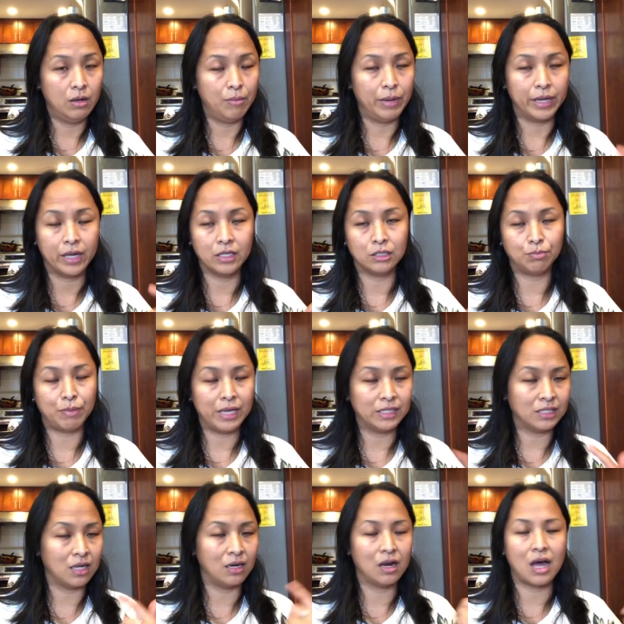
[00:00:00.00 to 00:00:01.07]
Because
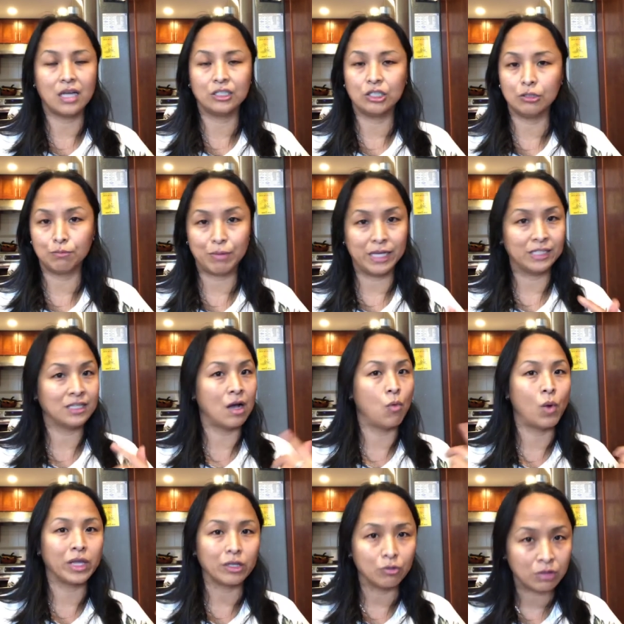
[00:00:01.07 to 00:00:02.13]
based on logic, based on
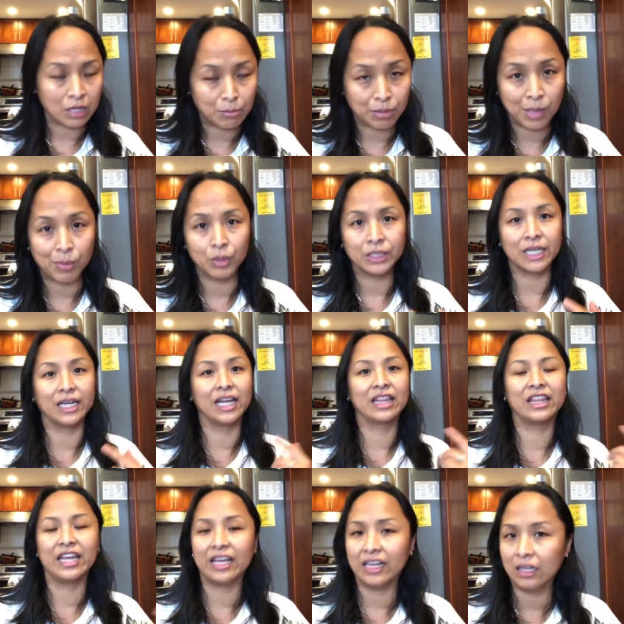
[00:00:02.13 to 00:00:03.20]
what you think people's gonna
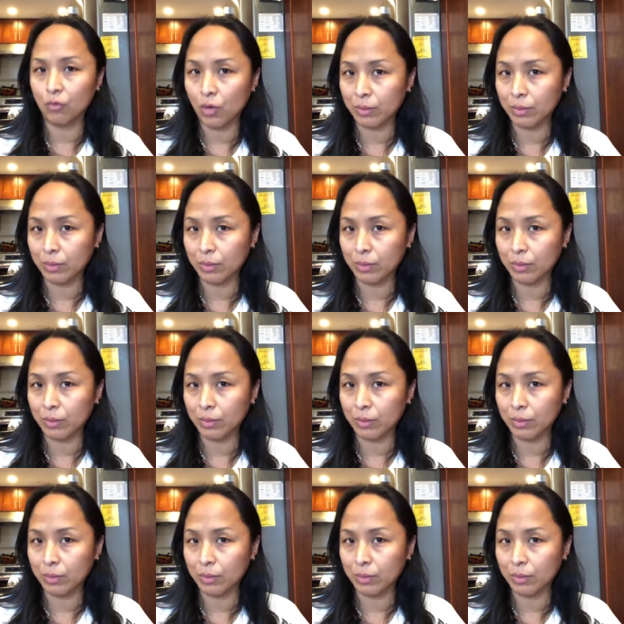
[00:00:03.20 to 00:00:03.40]
think,